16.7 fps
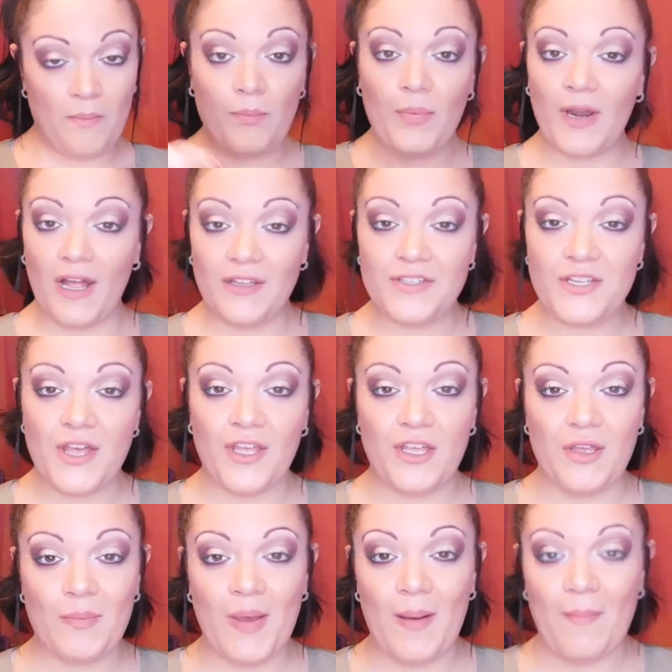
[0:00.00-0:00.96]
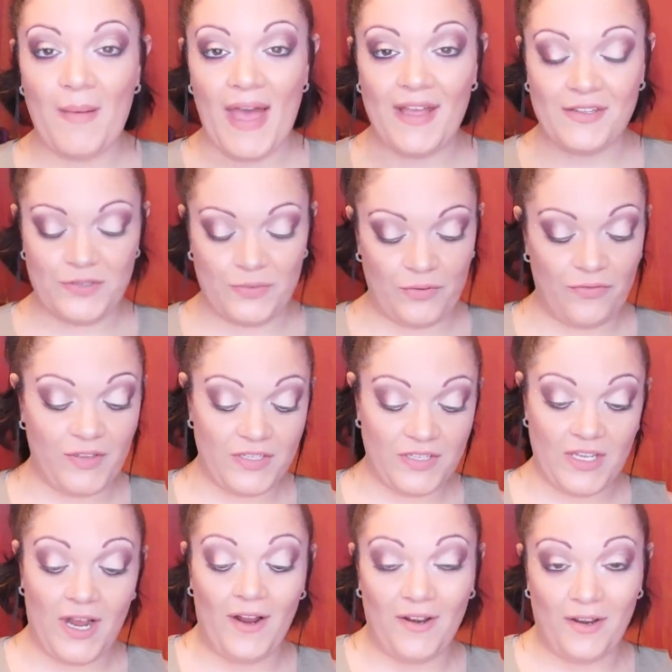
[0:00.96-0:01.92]
But I'll tell you about mattes with
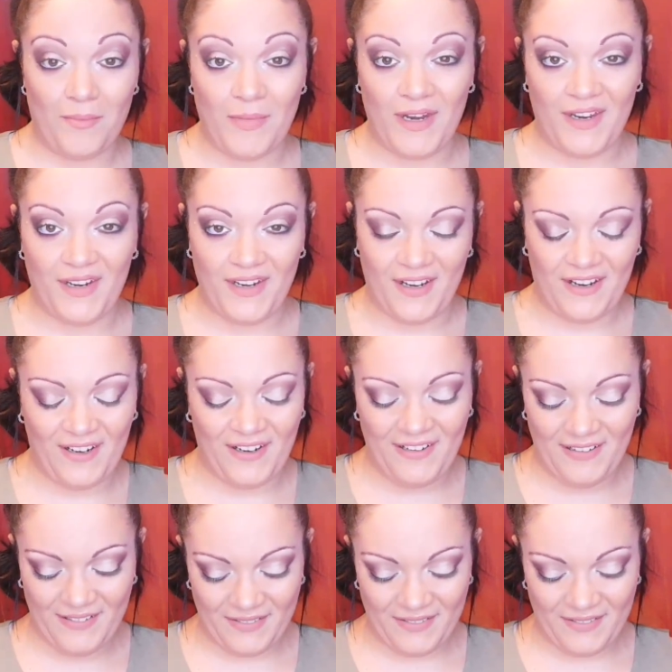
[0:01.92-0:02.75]
Viseart in a minute here.